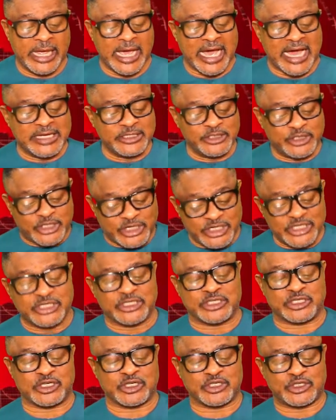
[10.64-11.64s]
And
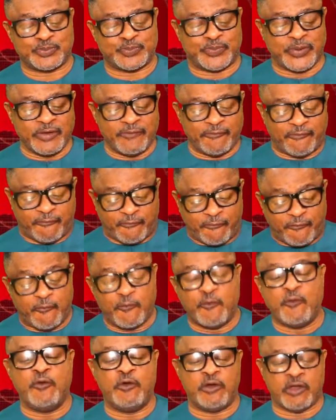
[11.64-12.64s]
Jesus, being
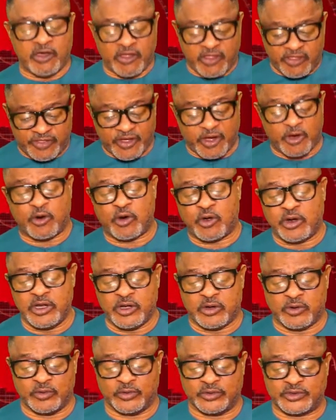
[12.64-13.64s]
full of the Holy
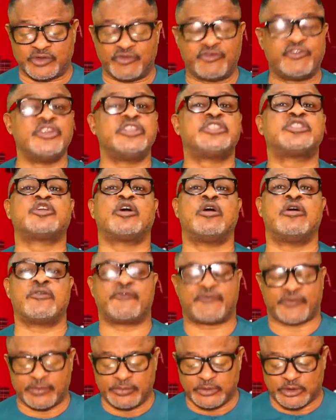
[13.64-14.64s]
Ghost,
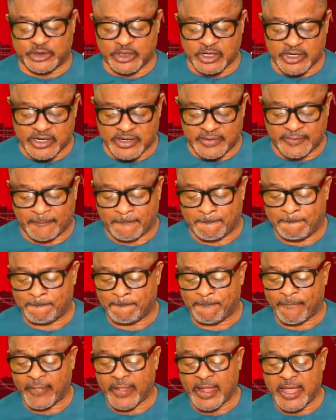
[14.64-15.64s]
returned from Jordan
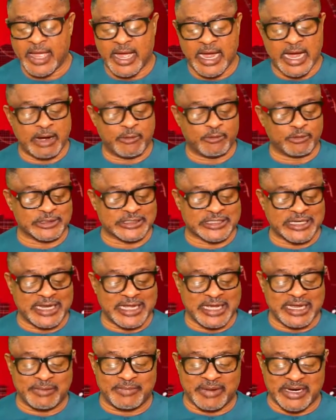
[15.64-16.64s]
and was
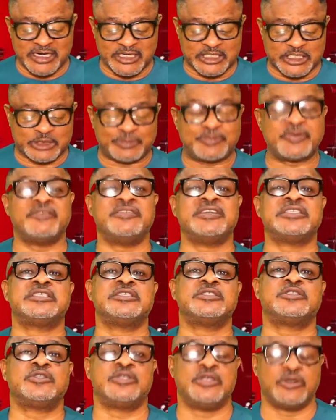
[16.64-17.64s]
led by the Spirit
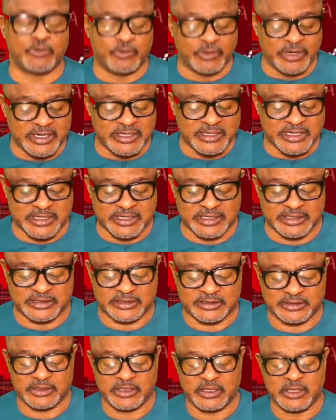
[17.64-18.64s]
into the
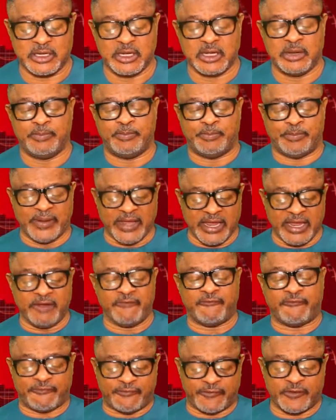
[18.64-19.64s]
wilderness,
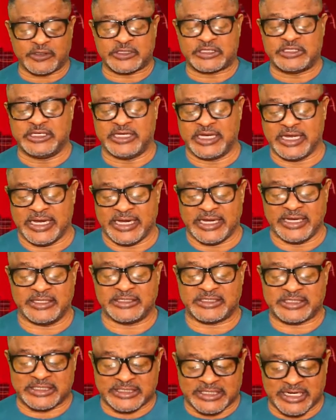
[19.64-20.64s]
being 40
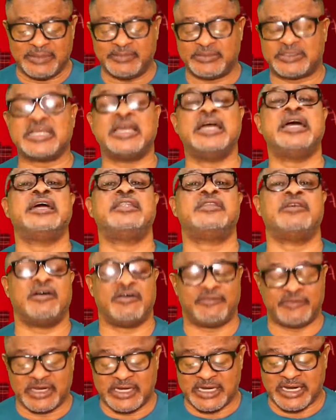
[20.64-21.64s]
days tempted
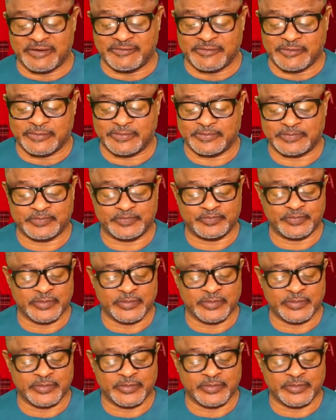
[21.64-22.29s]
of the devil.